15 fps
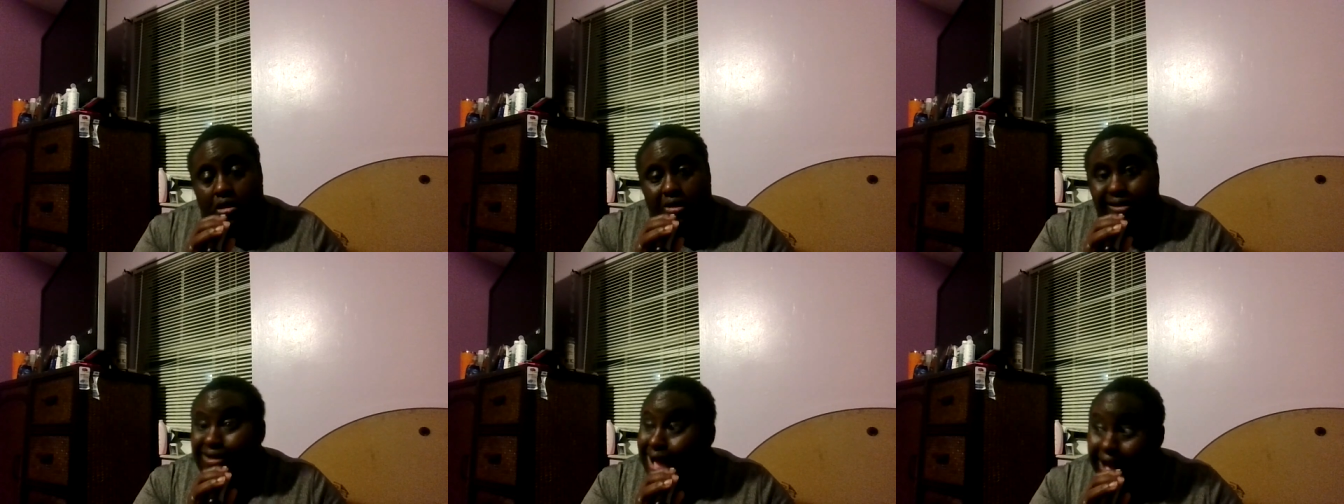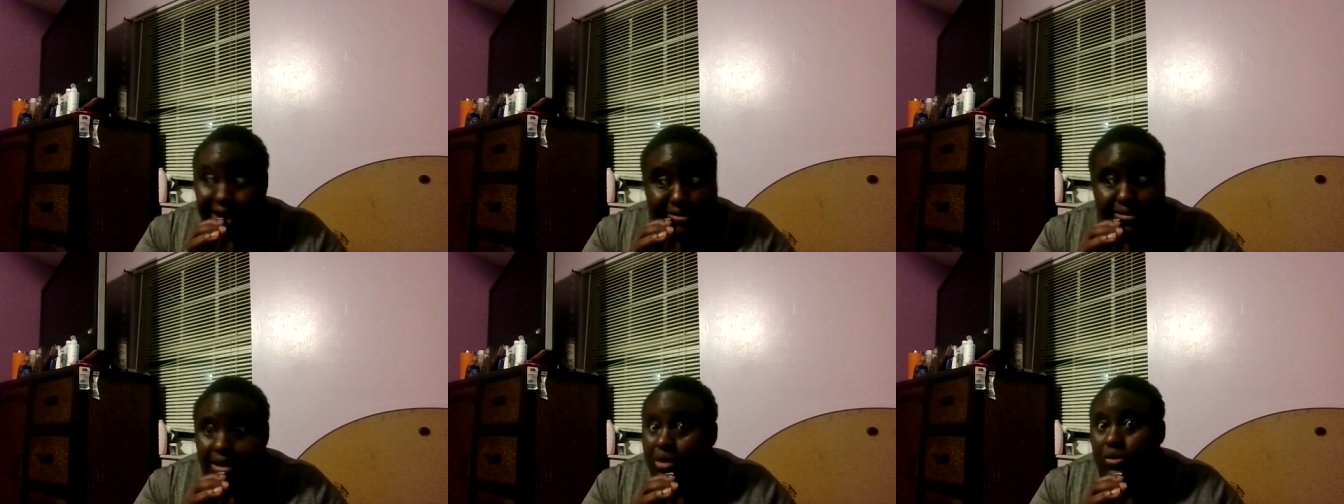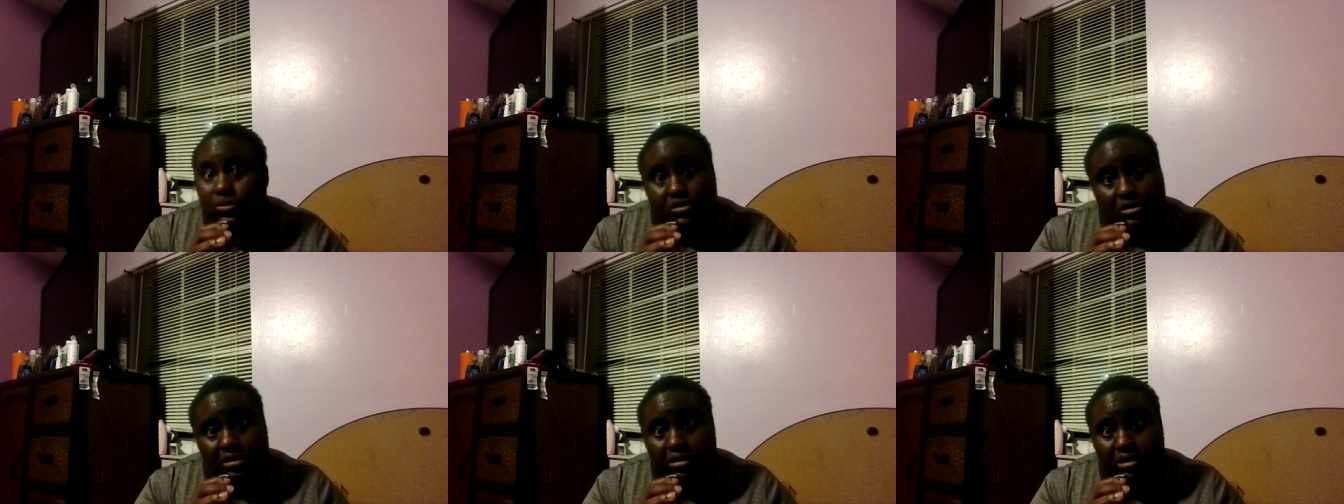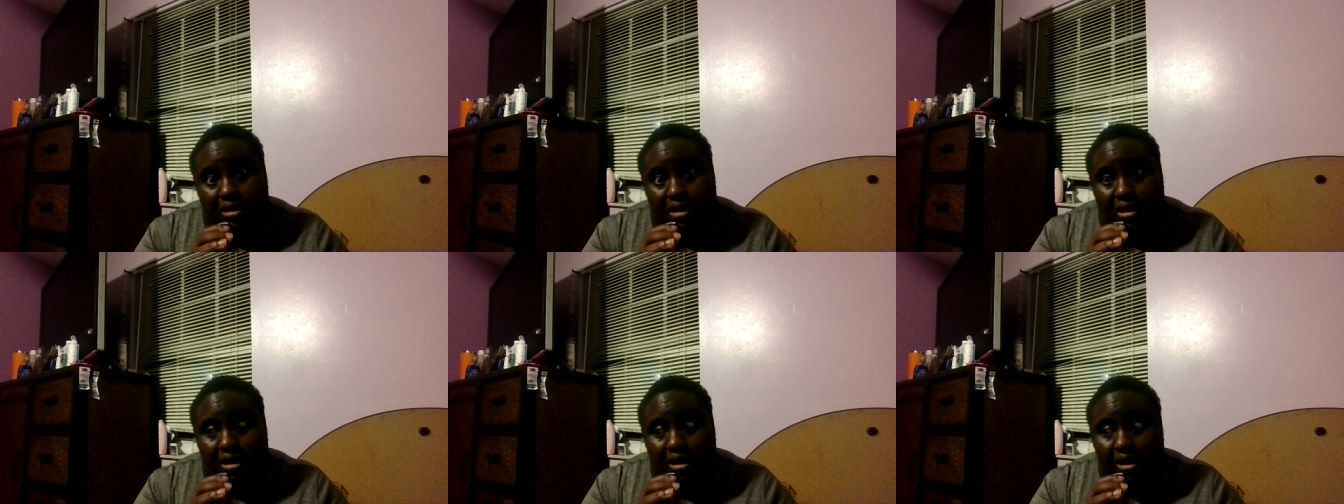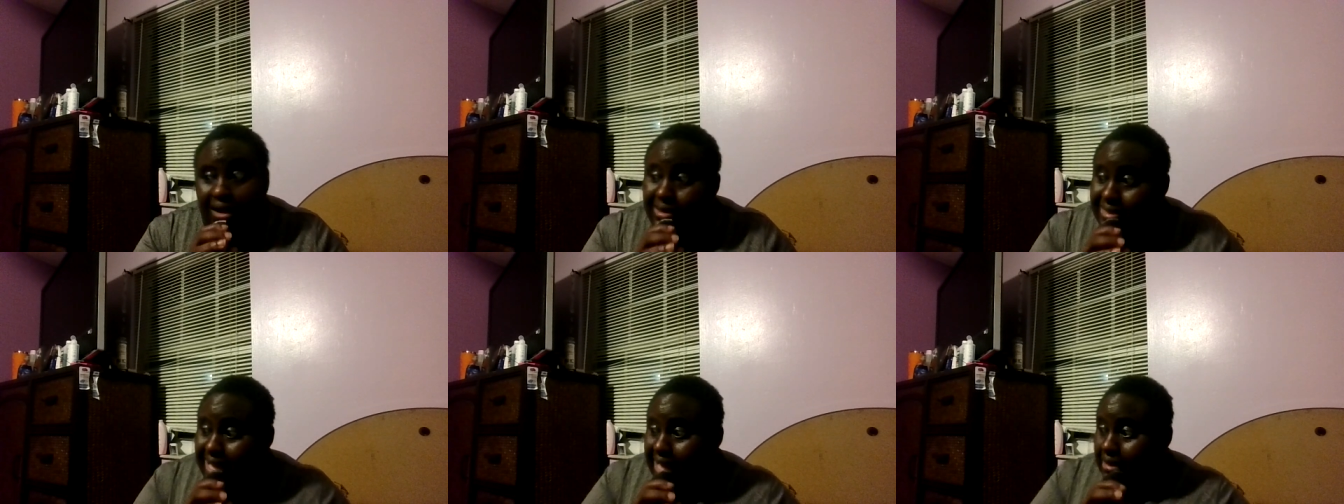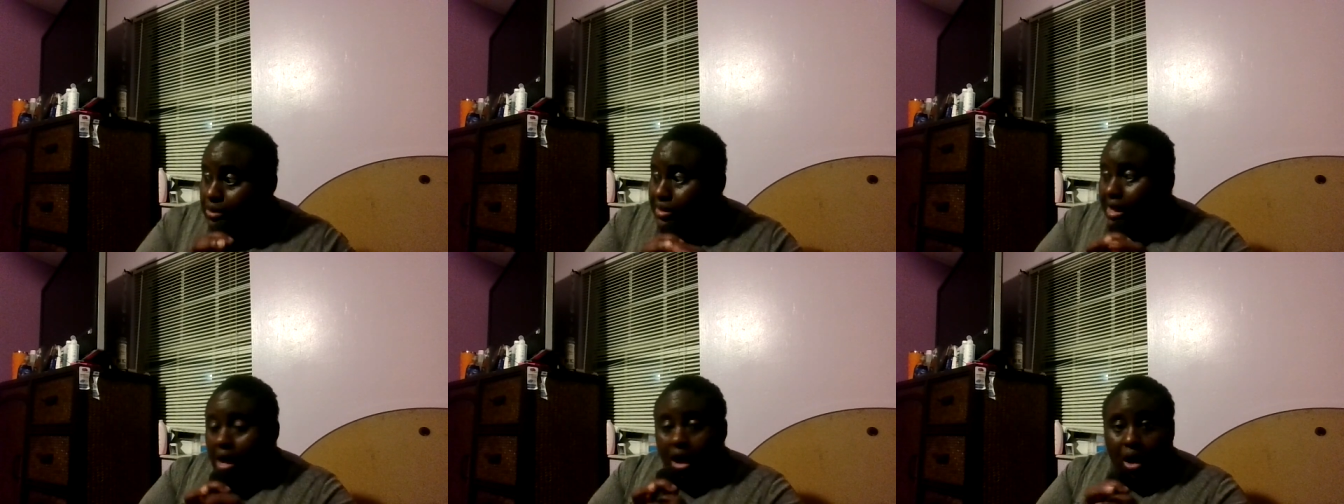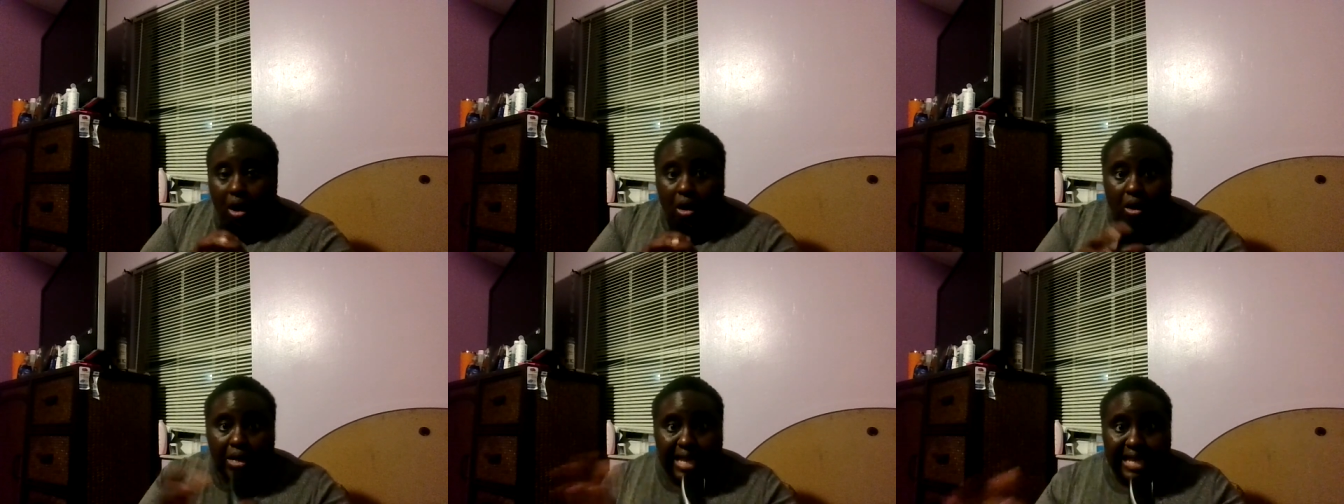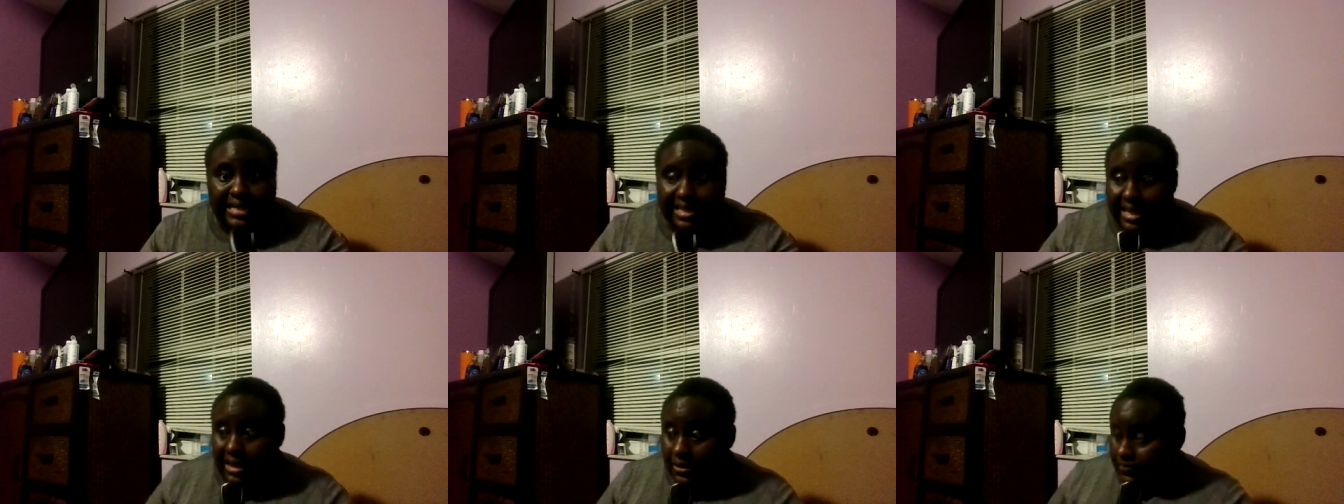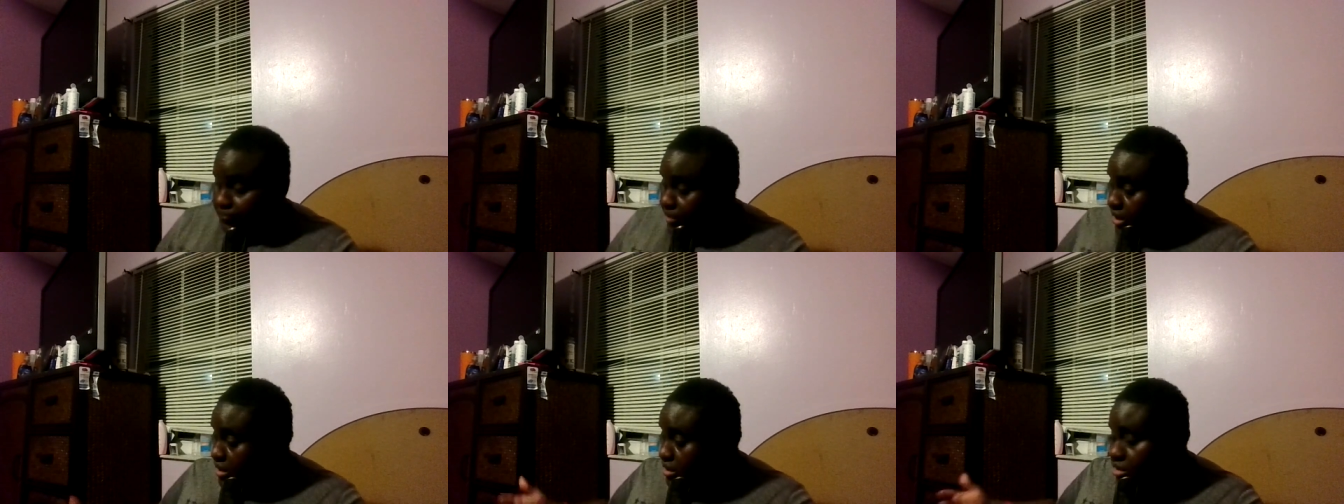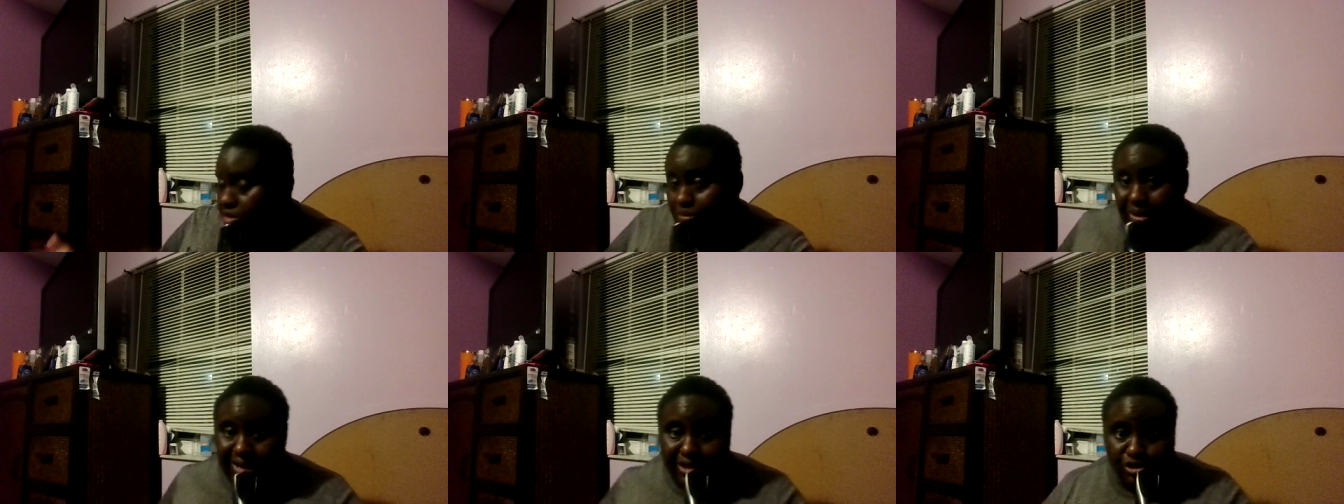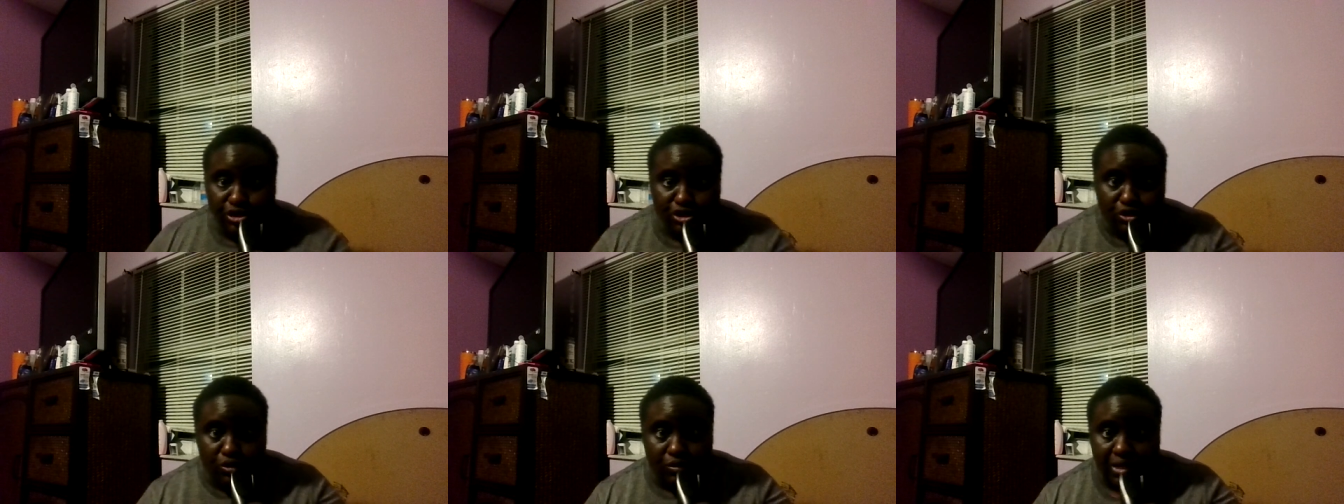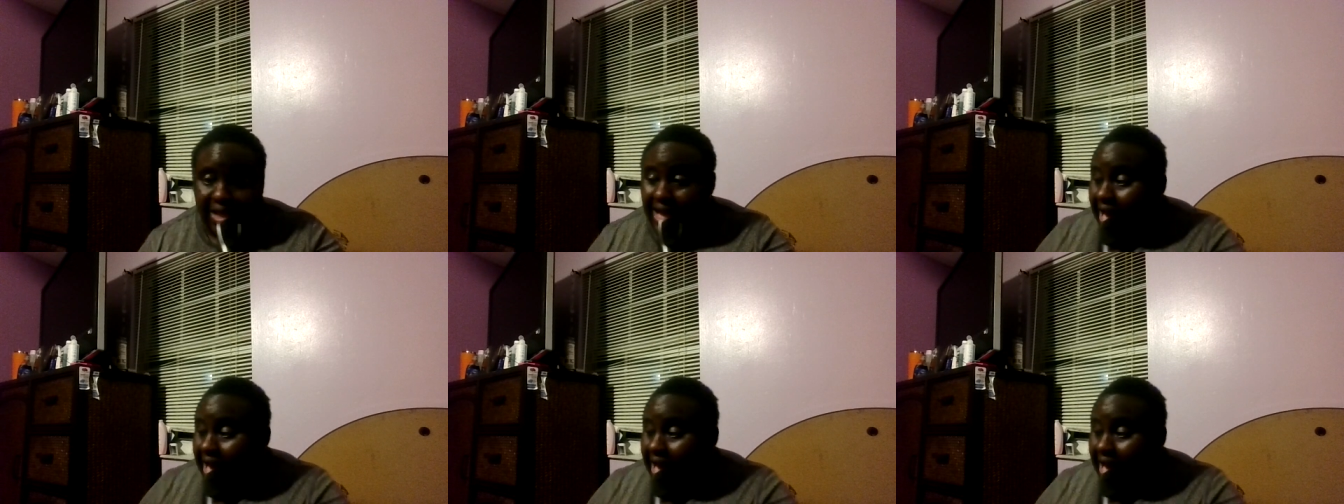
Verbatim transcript: God knows. Because I don't, all I did, because to be honest with you,